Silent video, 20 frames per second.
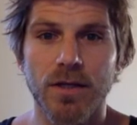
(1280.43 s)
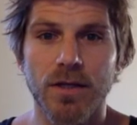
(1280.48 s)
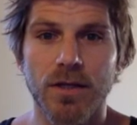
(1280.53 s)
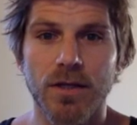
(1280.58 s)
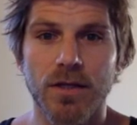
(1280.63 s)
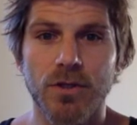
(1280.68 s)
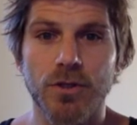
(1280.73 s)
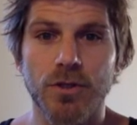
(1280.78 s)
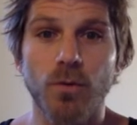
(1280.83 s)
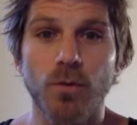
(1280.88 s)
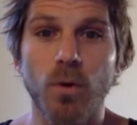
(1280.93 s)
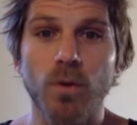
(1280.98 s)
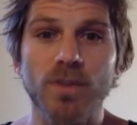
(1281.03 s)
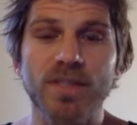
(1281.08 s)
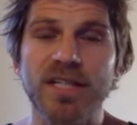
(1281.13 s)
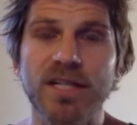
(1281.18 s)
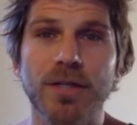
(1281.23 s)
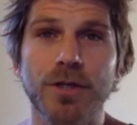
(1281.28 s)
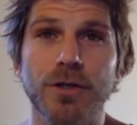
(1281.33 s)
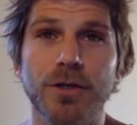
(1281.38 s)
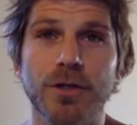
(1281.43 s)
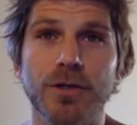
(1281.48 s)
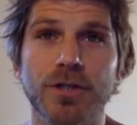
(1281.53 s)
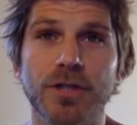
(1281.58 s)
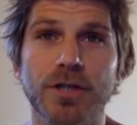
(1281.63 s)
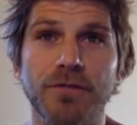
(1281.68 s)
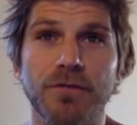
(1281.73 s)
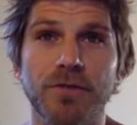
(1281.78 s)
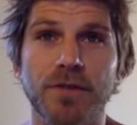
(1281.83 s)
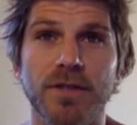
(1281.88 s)
You won't see a huge
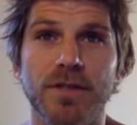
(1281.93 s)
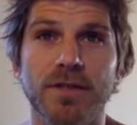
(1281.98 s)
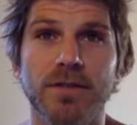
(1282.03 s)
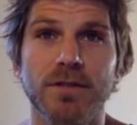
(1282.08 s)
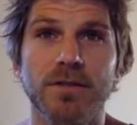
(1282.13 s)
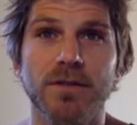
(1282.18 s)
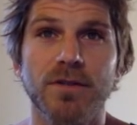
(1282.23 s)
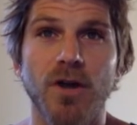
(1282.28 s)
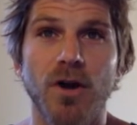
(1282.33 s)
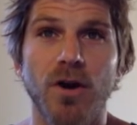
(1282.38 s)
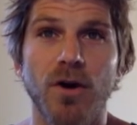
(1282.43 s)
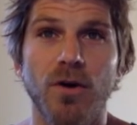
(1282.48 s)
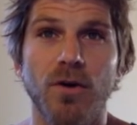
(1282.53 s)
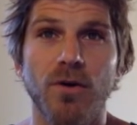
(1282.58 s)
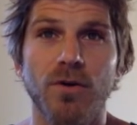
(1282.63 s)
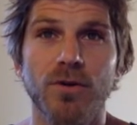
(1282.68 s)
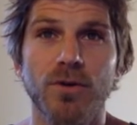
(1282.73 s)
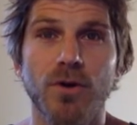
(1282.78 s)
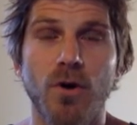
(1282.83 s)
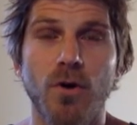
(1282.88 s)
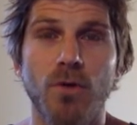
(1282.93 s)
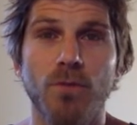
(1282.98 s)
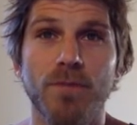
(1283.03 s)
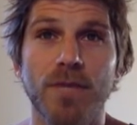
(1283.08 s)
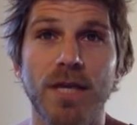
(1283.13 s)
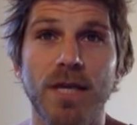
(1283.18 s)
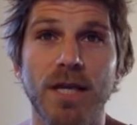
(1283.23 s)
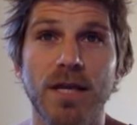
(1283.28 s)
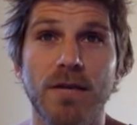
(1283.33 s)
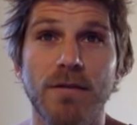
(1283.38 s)
difference. So don't
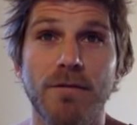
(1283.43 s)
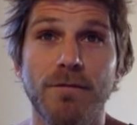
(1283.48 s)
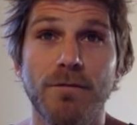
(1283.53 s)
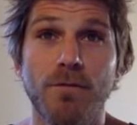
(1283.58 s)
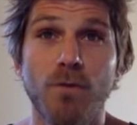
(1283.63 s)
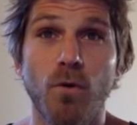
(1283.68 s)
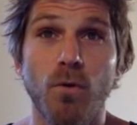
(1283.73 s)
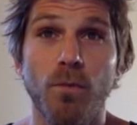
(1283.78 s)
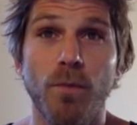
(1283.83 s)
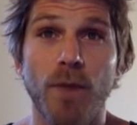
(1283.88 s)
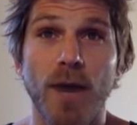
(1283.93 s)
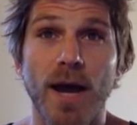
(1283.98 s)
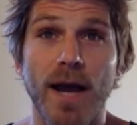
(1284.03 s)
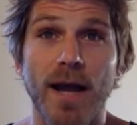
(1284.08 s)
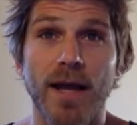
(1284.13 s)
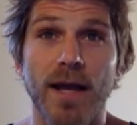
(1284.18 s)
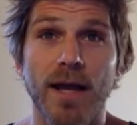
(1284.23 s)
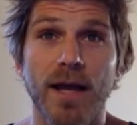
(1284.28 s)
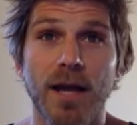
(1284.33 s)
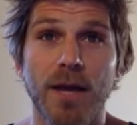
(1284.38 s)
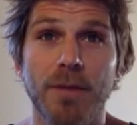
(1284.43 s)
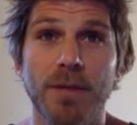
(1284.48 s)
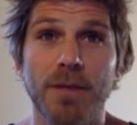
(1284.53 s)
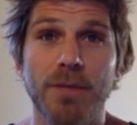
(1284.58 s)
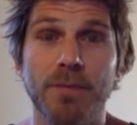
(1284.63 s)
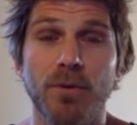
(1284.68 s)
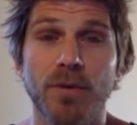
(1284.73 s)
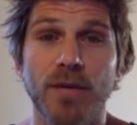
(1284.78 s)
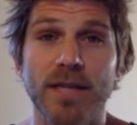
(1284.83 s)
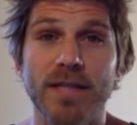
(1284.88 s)
be fooled by
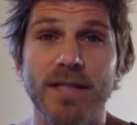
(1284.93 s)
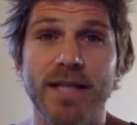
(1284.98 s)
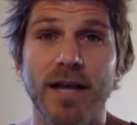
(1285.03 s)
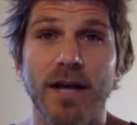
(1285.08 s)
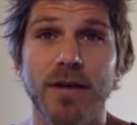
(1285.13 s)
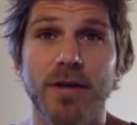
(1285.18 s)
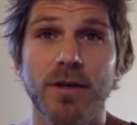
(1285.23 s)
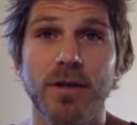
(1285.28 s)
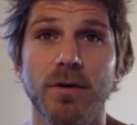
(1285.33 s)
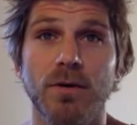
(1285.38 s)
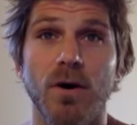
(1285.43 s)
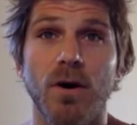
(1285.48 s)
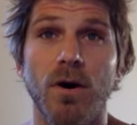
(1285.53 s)
people that tell you,